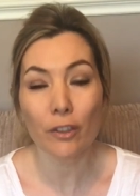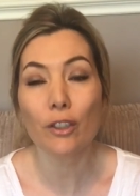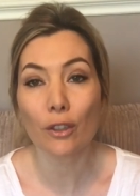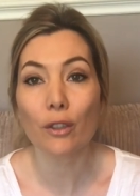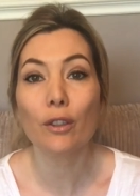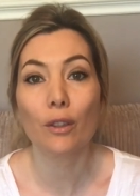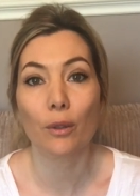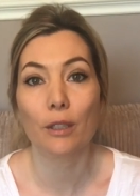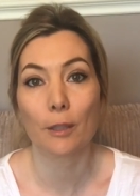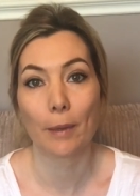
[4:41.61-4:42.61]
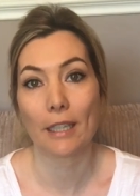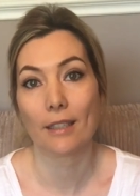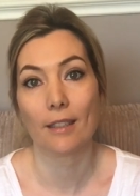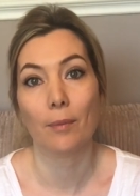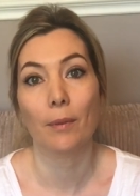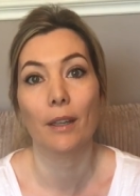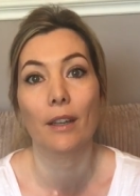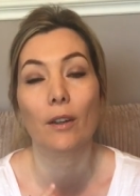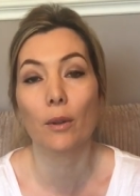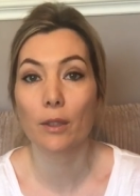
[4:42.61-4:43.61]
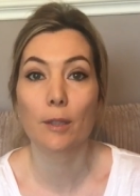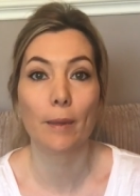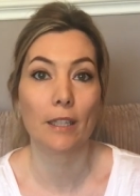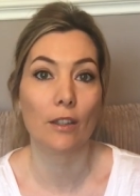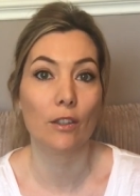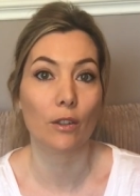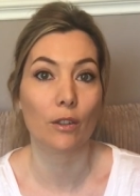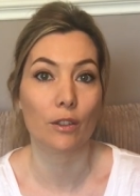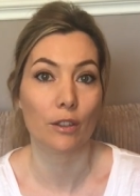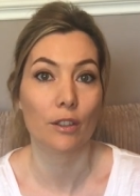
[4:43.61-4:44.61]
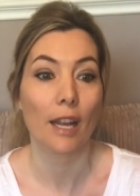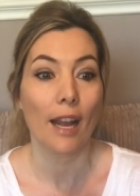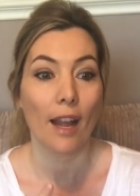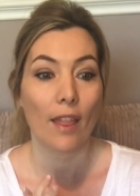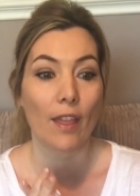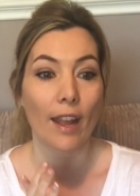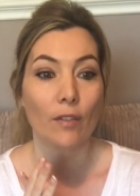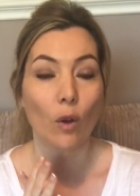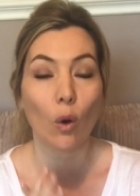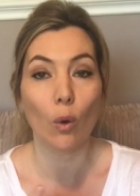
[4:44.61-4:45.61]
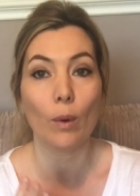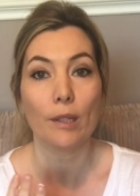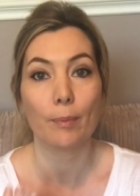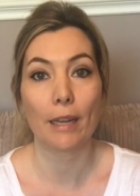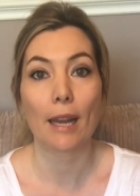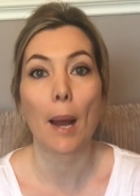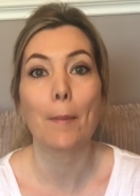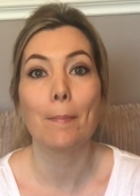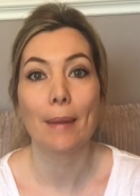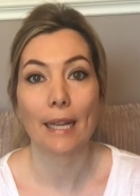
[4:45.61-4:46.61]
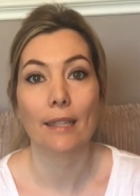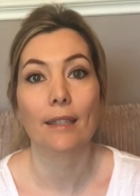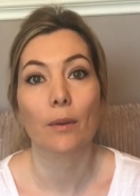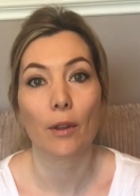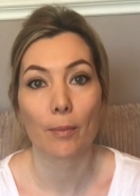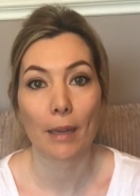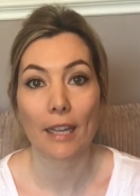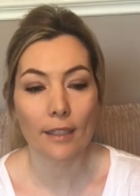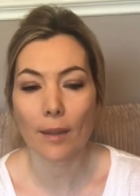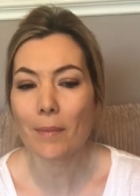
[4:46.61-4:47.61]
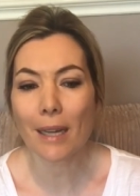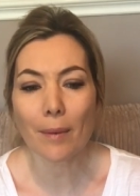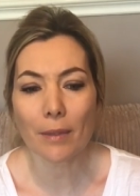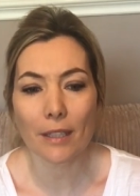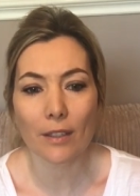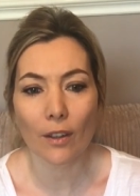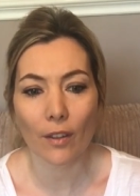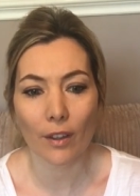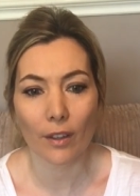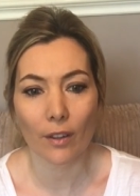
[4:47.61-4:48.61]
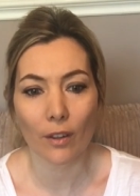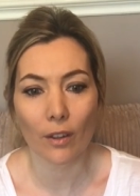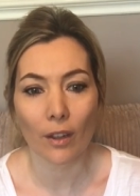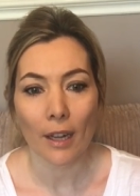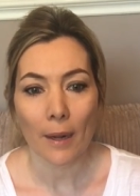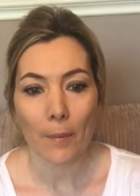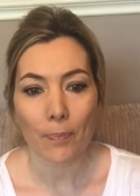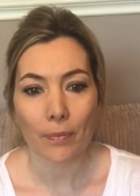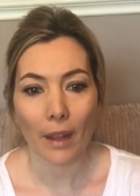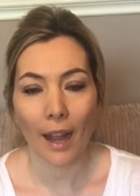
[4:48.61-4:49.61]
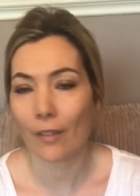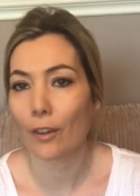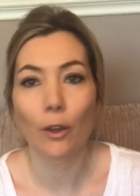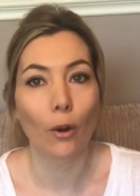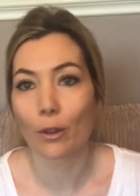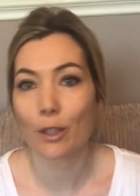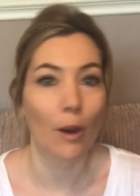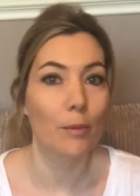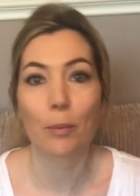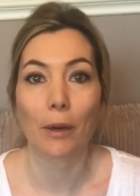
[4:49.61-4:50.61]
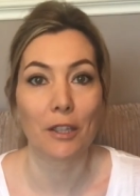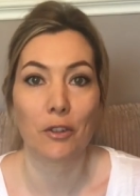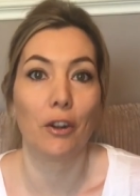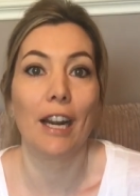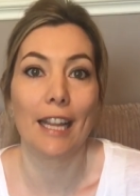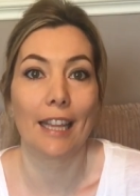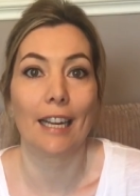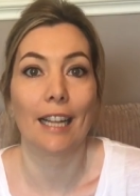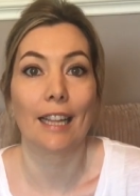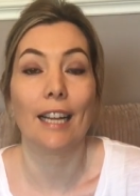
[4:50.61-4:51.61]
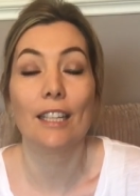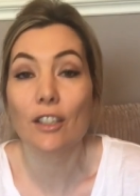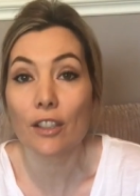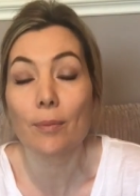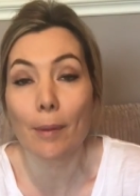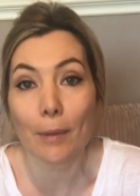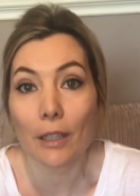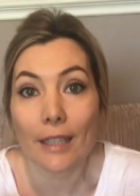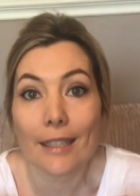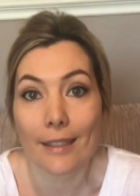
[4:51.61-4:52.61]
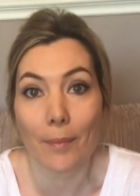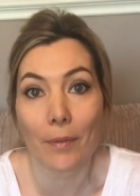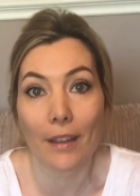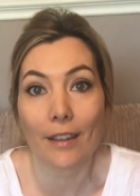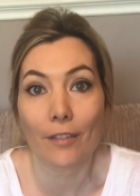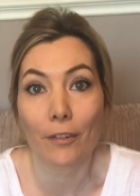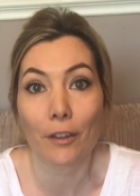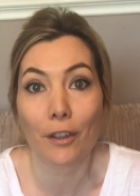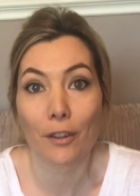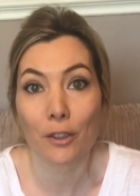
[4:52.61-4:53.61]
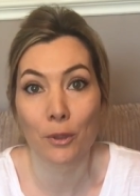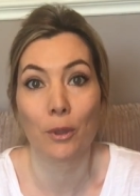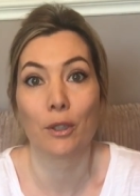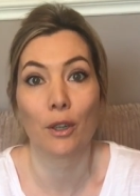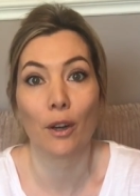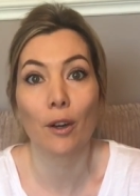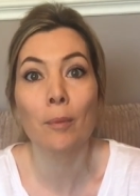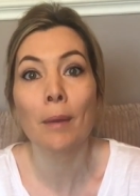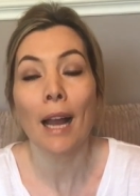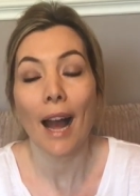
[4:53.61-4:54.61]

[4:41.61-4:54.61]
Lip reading: do go and speak to someone, go and speak to the doctors. They have always been amazing with me. Sometimes it's not that you have long-term depression or anything like that. It's just maybe you'll need something for the short term.